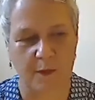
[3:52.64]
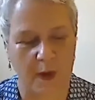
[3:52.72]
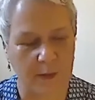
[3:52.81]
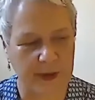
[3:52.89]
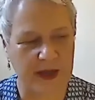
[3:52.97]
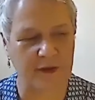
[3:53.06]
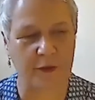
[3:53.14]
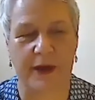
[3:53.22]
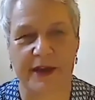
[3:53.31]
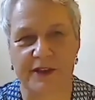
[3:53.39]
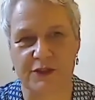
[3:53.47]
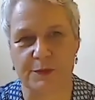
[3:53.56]

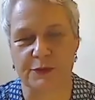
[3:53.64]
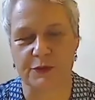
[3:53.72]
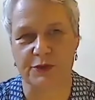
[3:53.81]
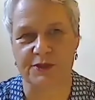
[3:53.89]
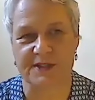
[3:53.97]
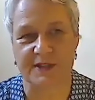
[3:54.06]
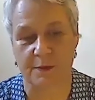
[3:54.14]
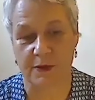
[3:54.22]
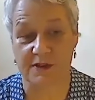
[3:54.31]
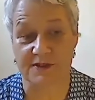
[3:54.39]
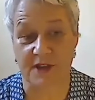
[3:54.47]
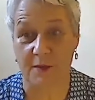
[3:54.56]
pathway to producing
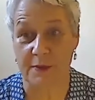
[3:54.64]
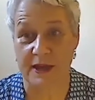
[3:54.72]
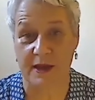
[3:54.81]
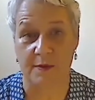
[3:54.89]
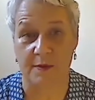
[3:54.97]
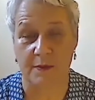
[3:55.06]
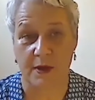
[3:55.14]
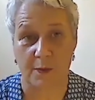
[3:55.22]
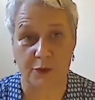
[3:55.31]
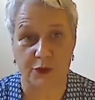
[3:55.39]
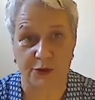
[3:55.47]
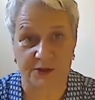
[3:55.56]
because I became a
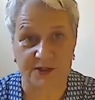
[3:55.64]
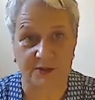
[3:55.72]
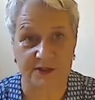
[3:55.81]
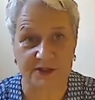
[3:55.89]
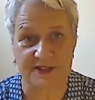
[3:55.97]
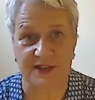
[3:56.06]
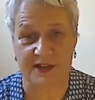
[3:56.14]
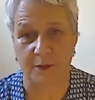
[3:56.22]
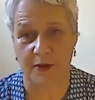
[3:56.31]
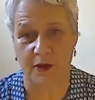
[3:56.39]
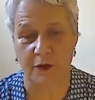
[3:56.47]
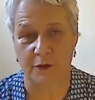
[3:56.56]
producer and set up
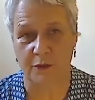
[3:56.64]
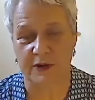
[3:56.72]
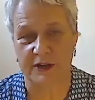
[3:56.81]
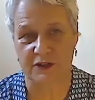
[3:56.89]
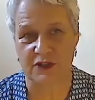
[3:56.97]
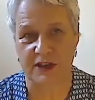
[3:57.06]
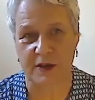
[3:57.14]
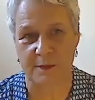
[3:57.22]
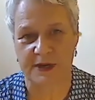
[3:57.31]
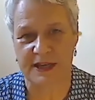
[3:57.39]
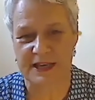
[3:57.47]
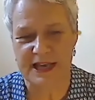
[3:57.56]
my own production
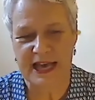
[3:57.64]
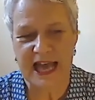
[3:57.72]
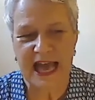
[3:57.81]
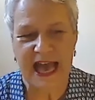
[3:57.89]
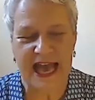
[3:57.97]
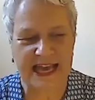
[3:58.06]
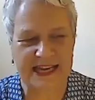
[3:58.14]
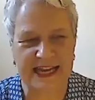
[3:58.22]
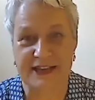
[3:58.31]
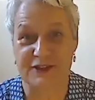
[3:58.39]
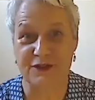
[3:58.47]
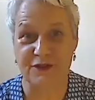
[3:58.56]
company at
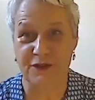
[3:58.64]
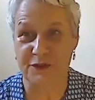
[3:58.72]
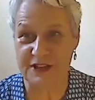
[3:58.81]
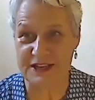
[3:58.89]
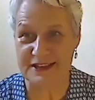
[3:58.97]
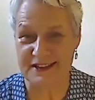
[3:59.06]
age 50.